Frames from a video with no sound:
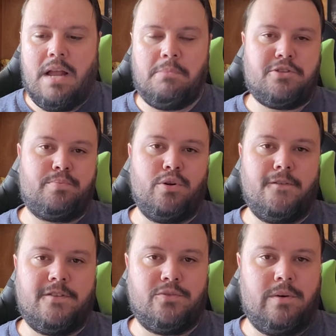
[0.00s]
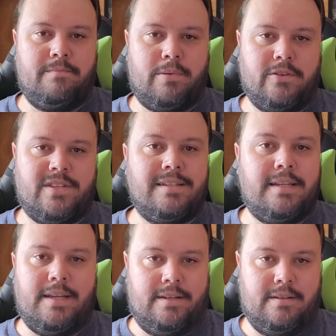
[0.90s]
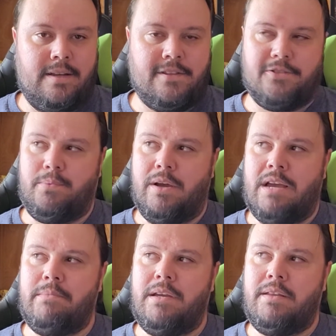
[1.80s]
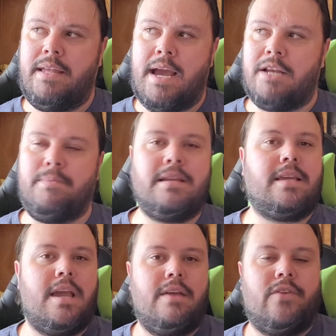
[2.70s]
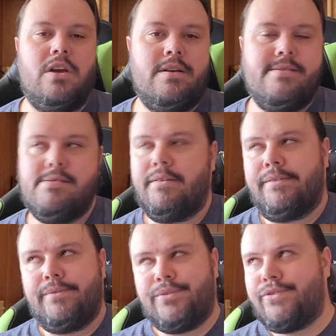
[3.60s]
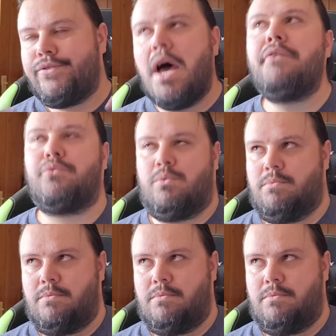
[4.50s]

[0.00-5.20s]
How much proof does one person need at this point? I mean, the Actman gave tons